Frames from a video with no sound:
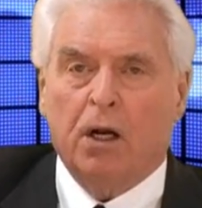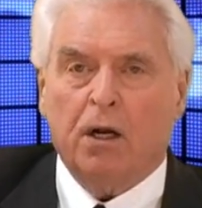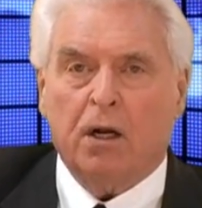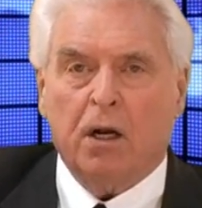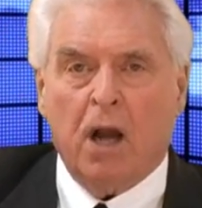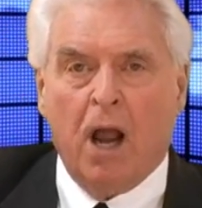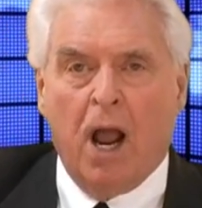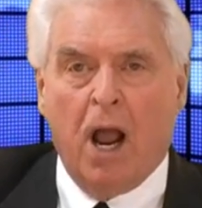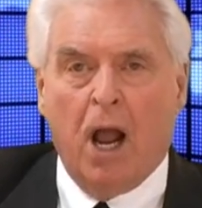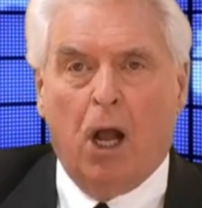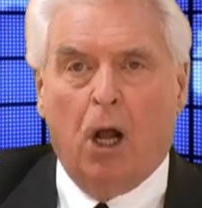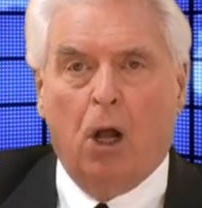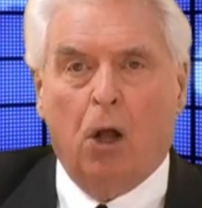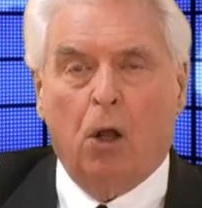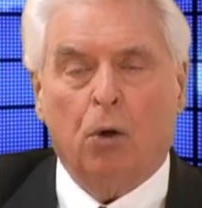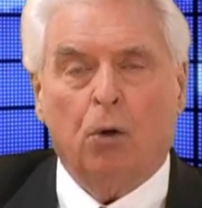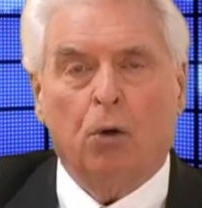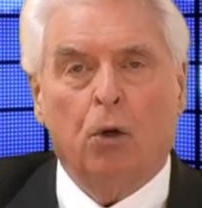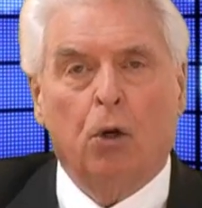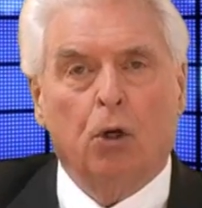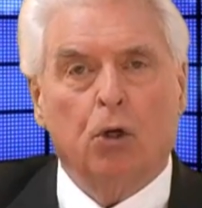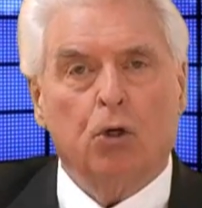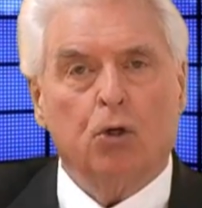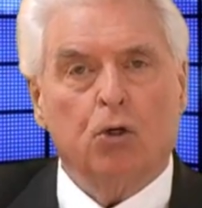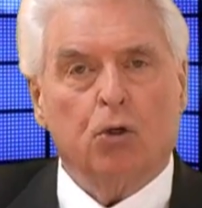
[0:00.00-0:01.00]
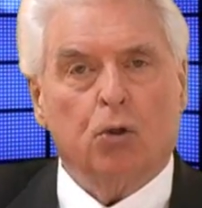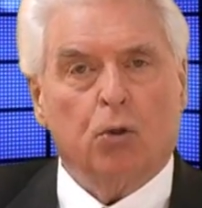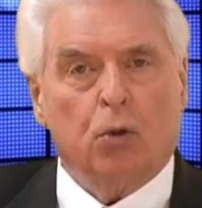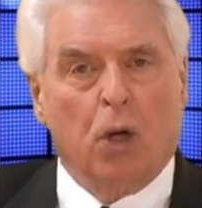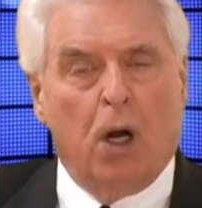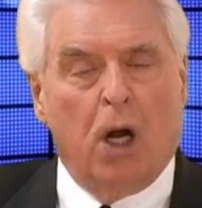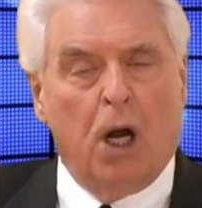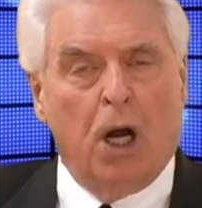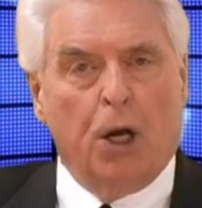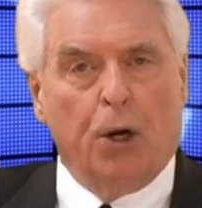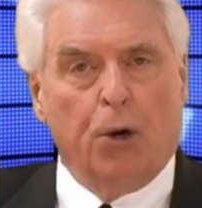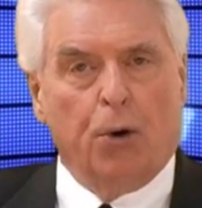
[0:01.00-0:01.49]
down to a
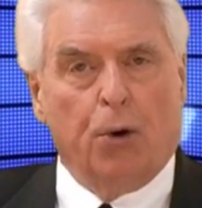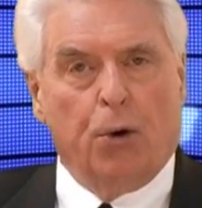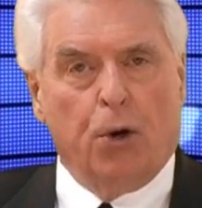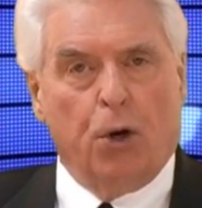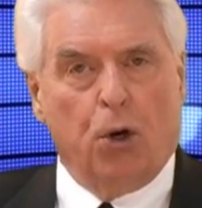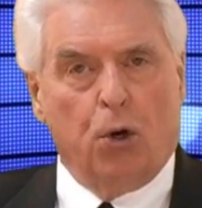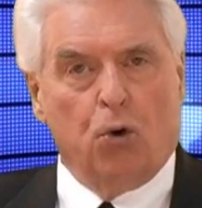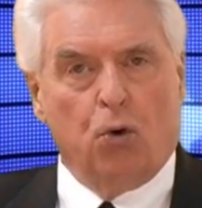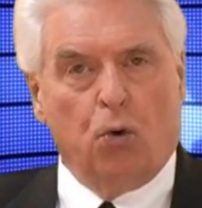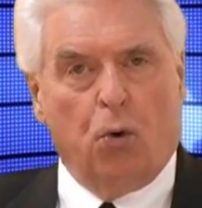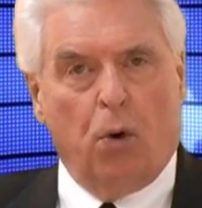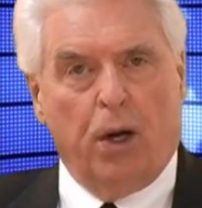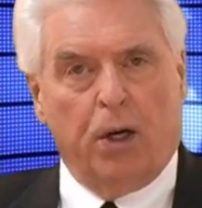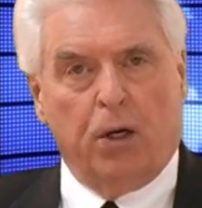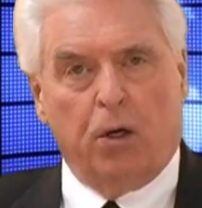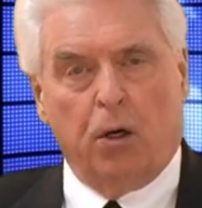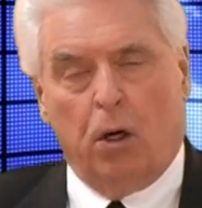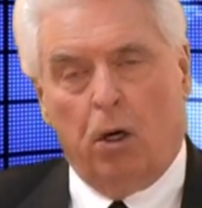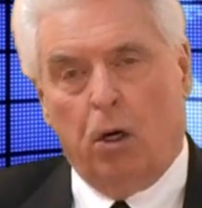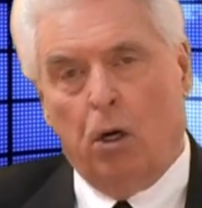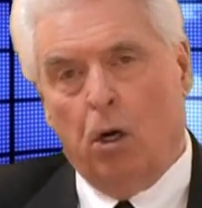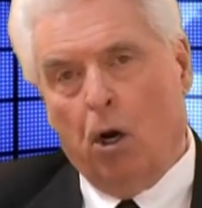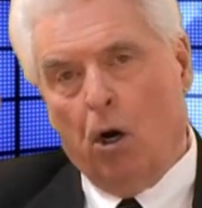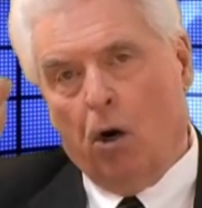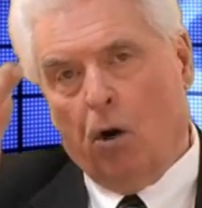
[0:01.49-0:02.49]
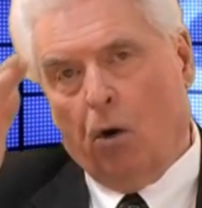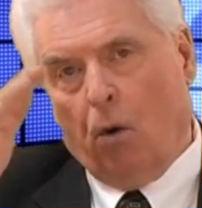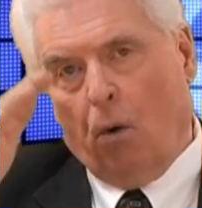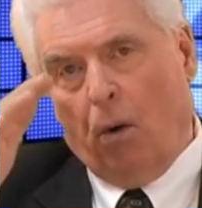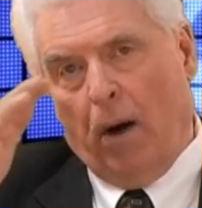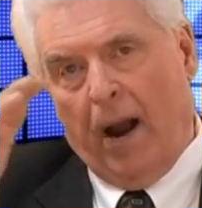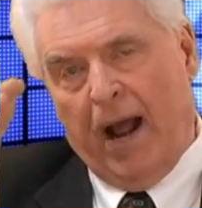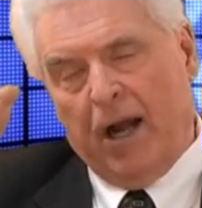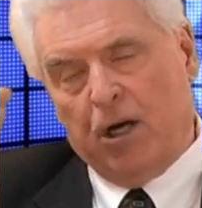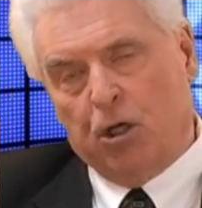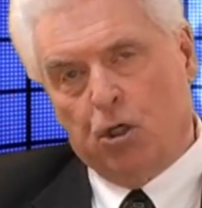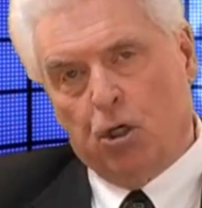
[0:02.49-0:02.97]
120
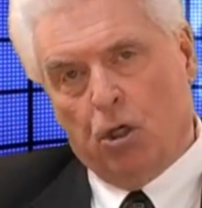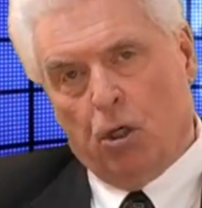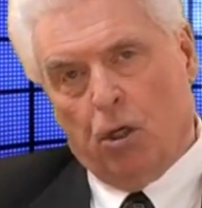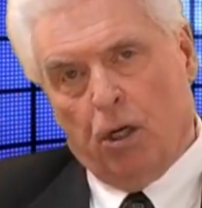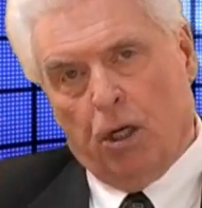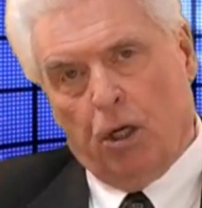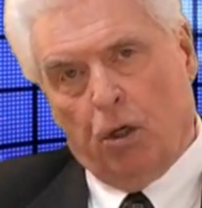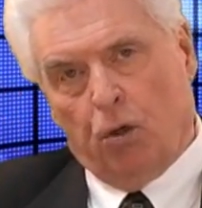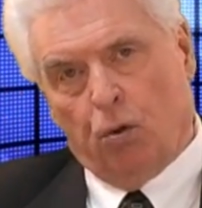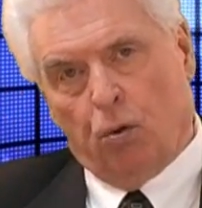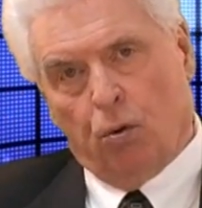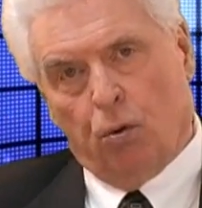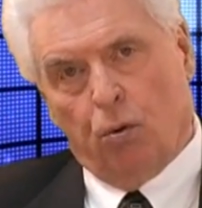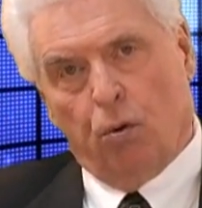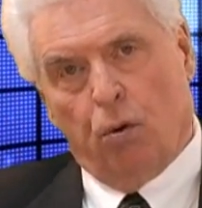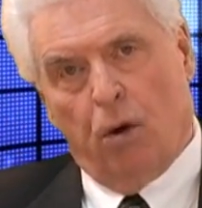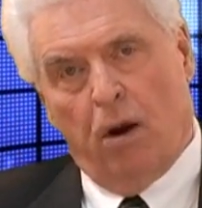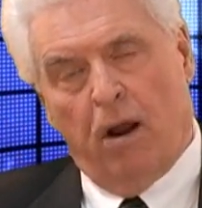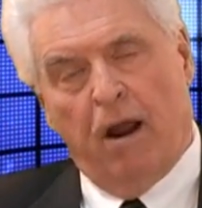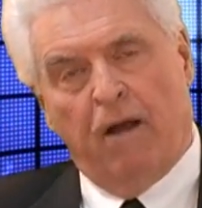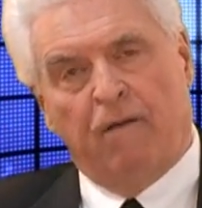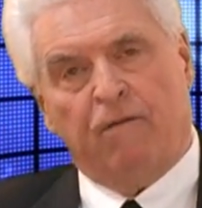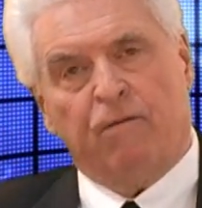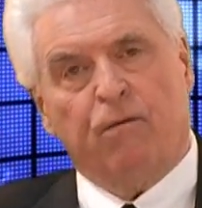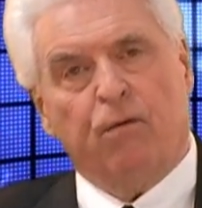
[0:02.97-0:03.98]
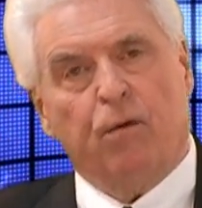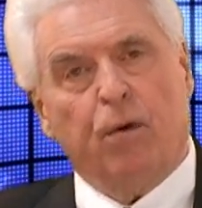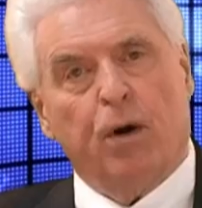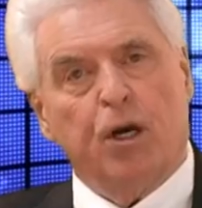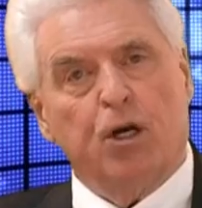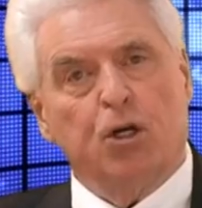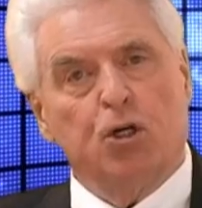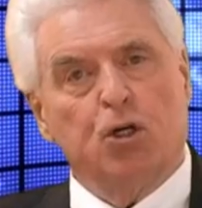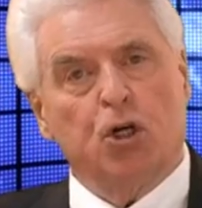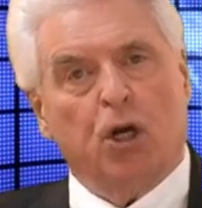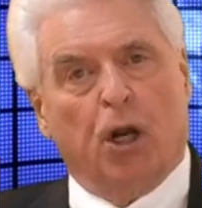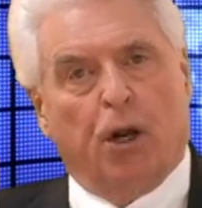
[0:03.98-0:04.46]
gradually through
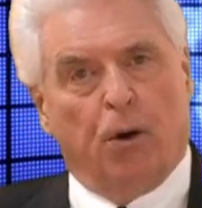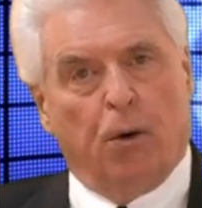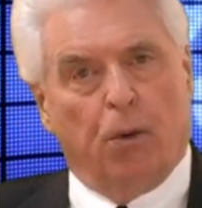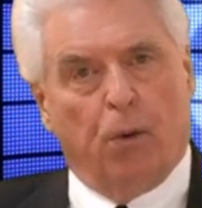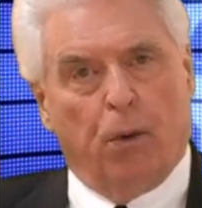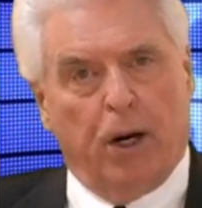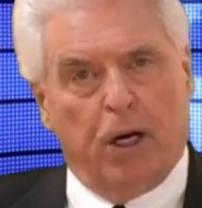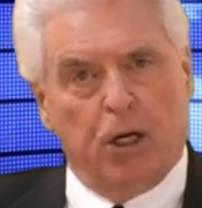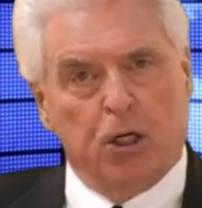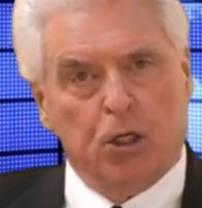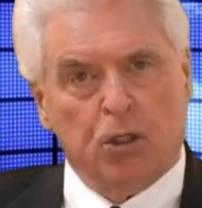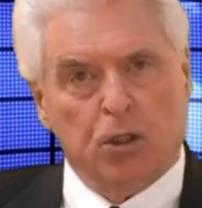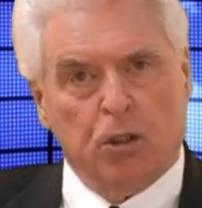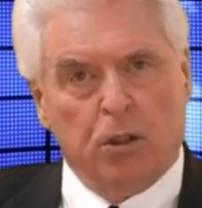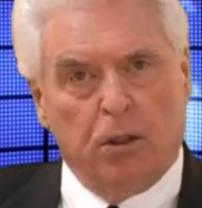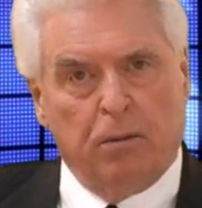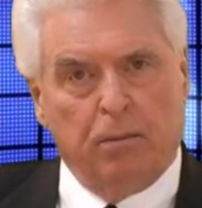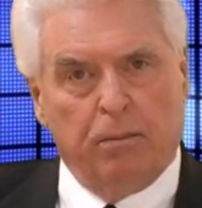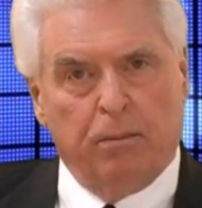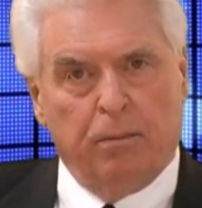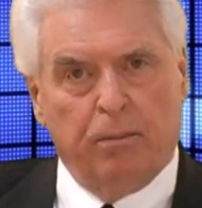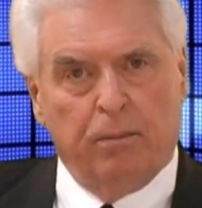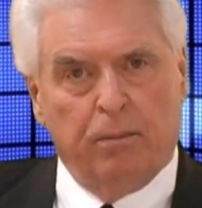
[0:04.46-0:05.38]
every generation.